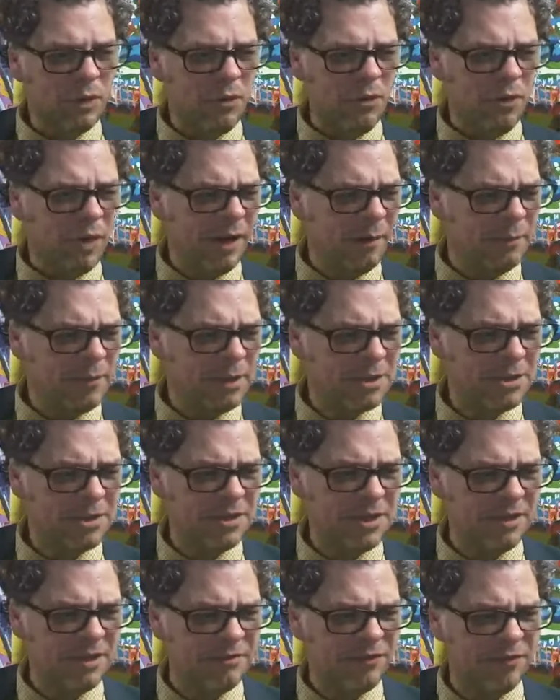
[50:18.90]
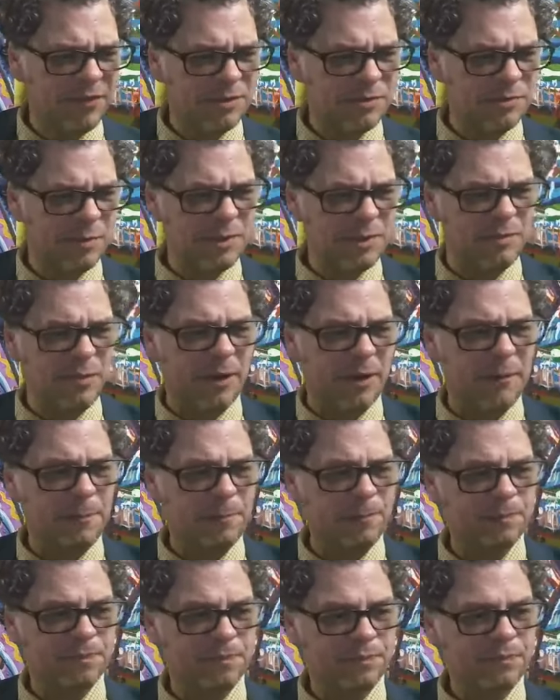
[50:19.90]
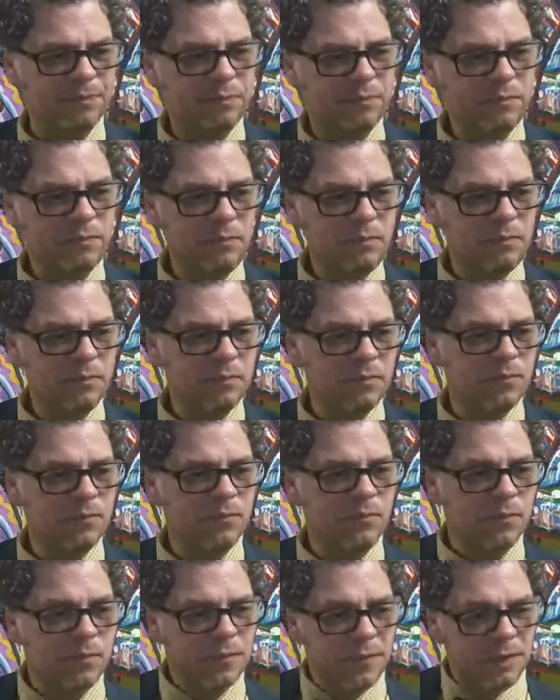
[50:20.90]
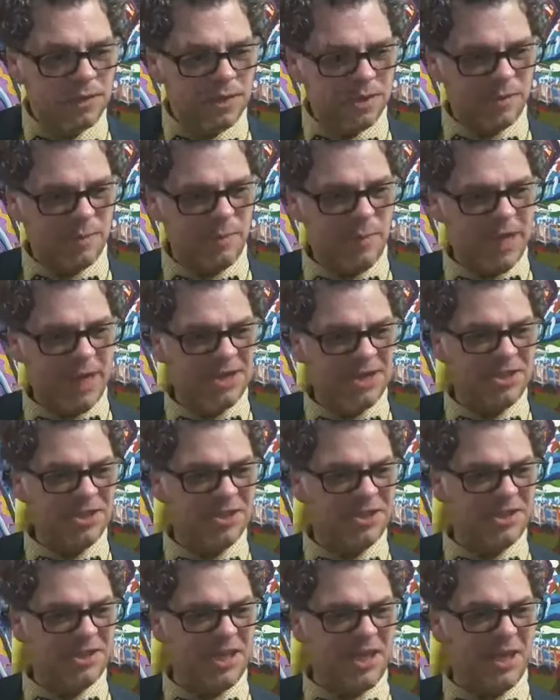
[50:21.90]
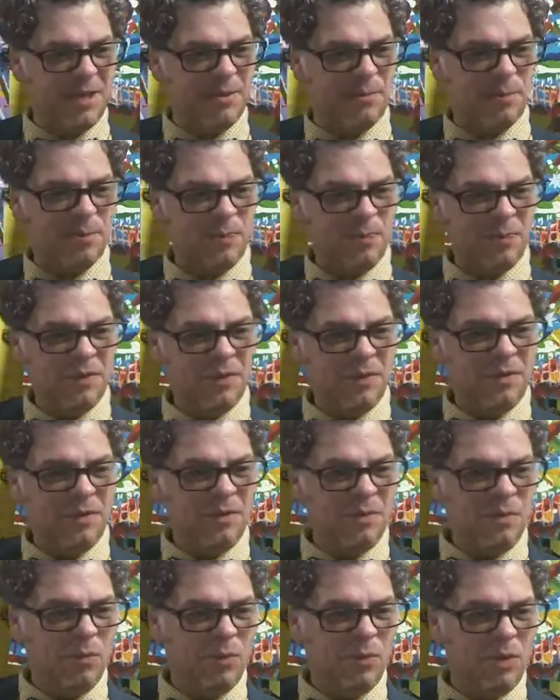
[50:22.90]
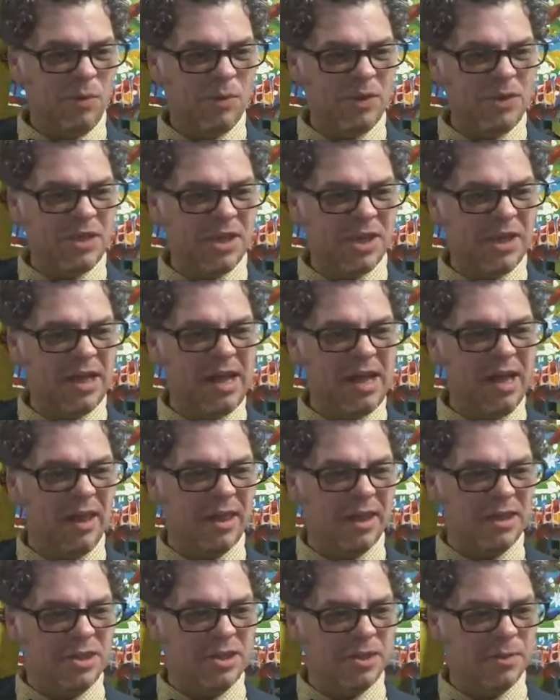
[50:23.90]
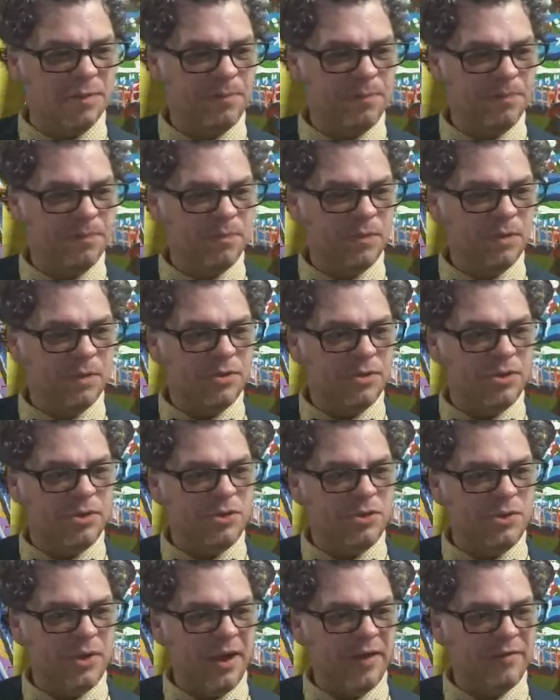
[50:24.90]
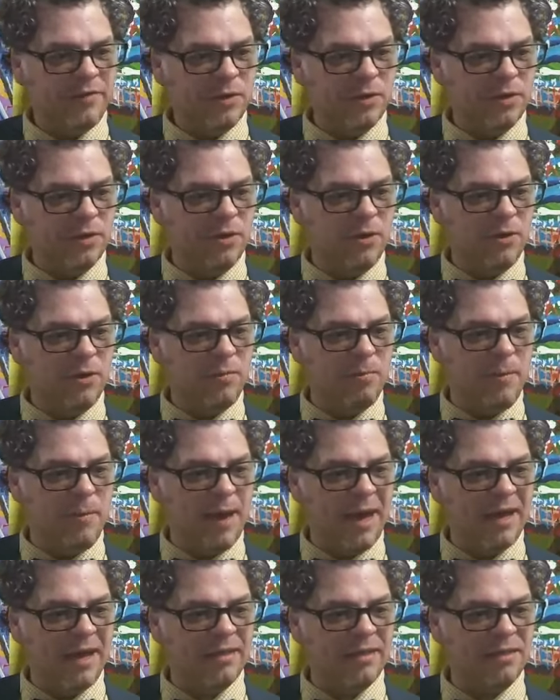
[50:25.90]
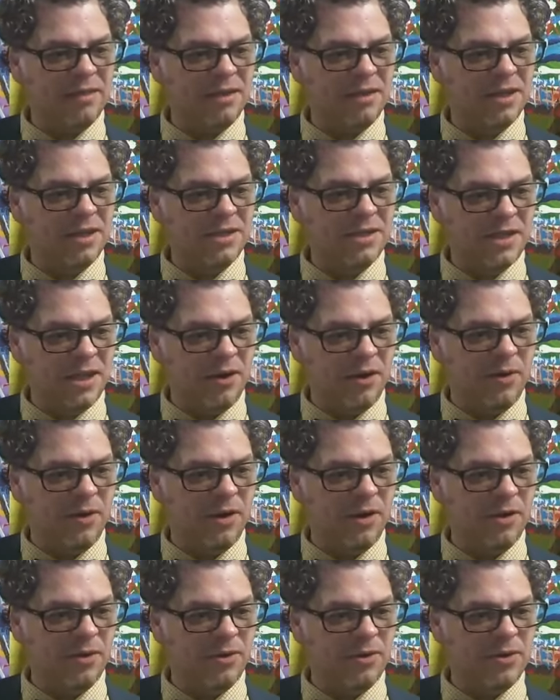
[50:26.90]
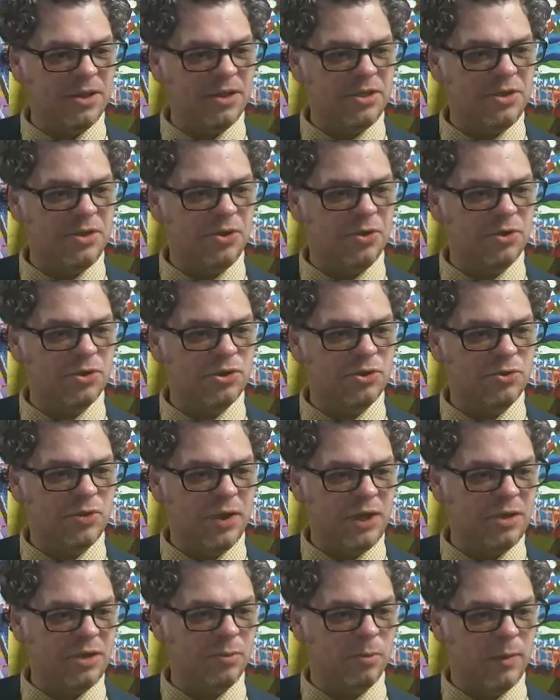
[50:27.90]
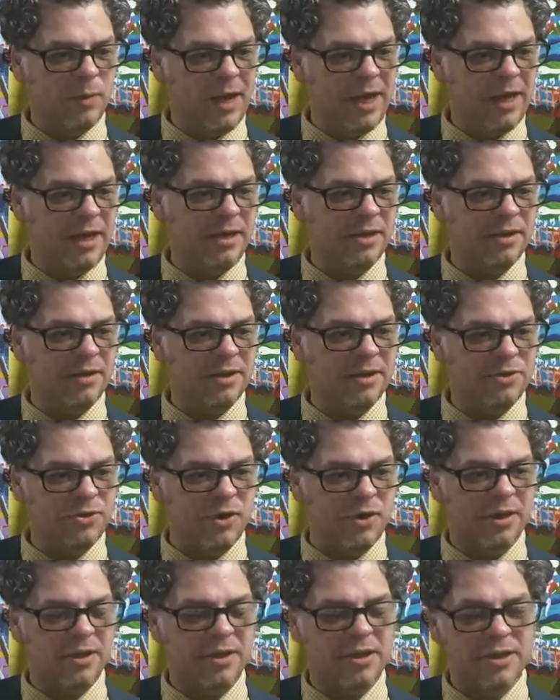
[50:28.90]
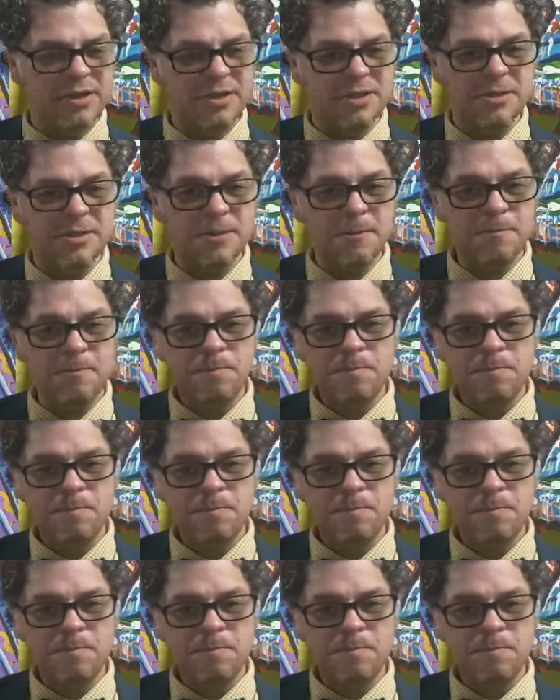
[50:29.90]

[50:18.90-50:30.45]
Oh, that feels much better. It's Bastion saying, when you went to college, did you have to learn math, etc., or did you go straight to writing and drawing lessons?